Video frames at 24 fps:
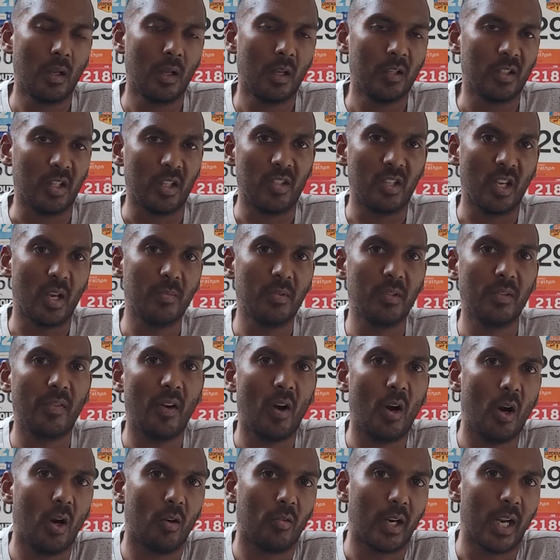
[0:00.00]
So in terms of
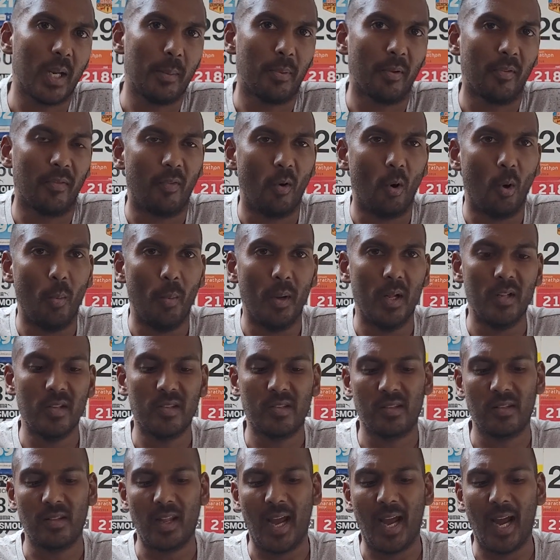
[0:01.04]
heart rate
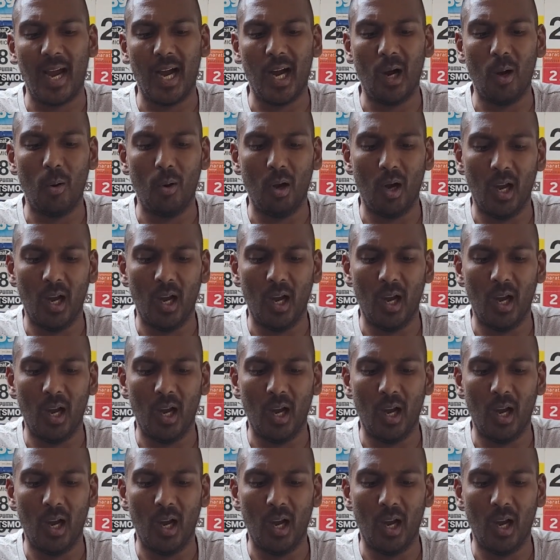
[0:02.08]
performance now,